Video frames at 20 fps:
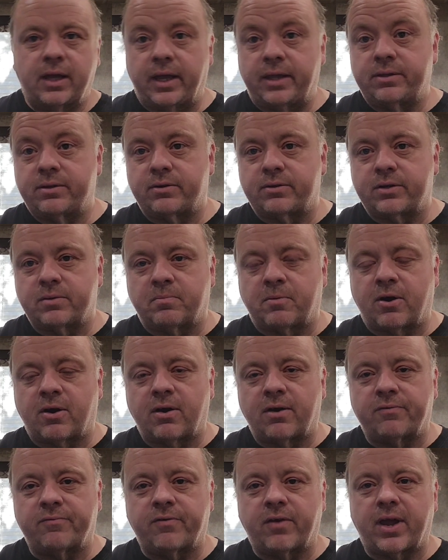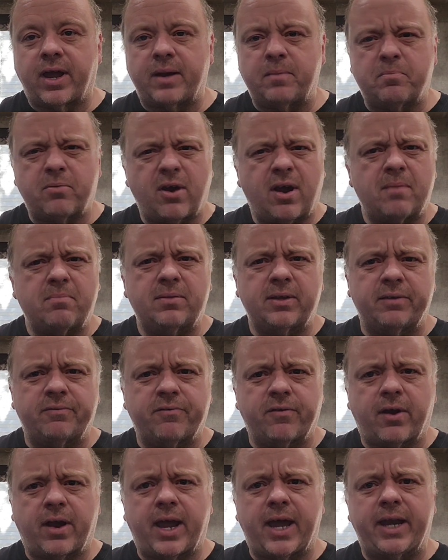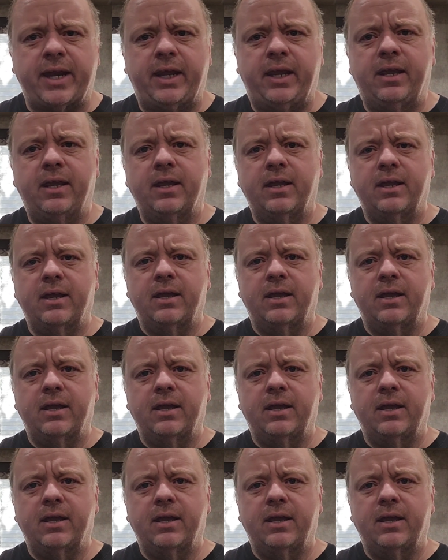either tomorrow or Friday, probably Friday,